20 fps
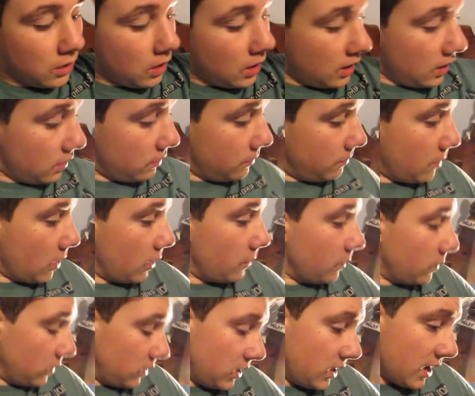At the
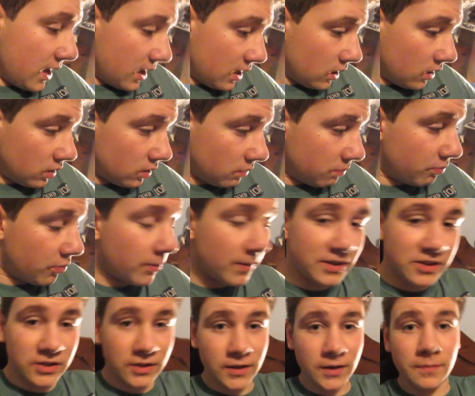moment, yeah, probably
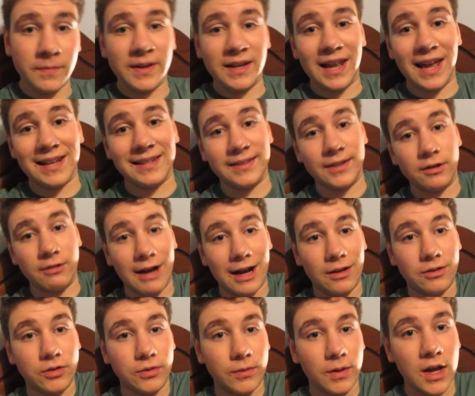just going to be lazing
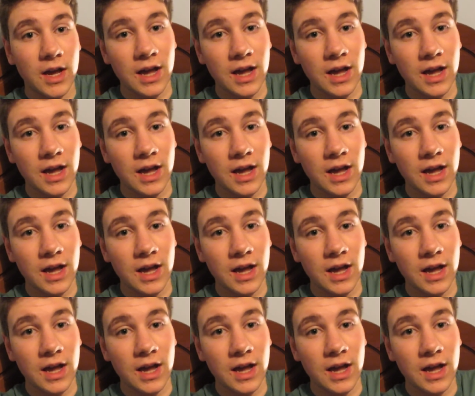around.